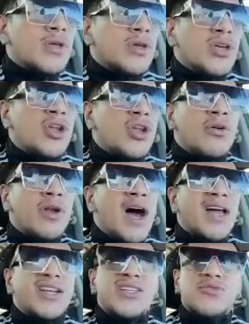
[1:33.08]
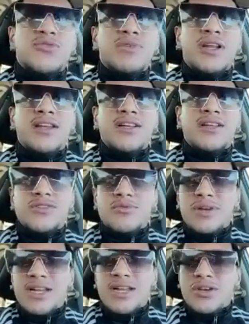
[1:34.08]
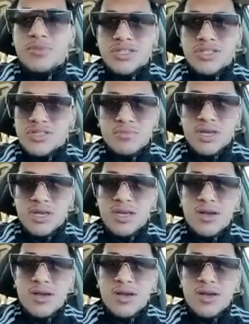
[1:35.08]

it doesn't really do much to me.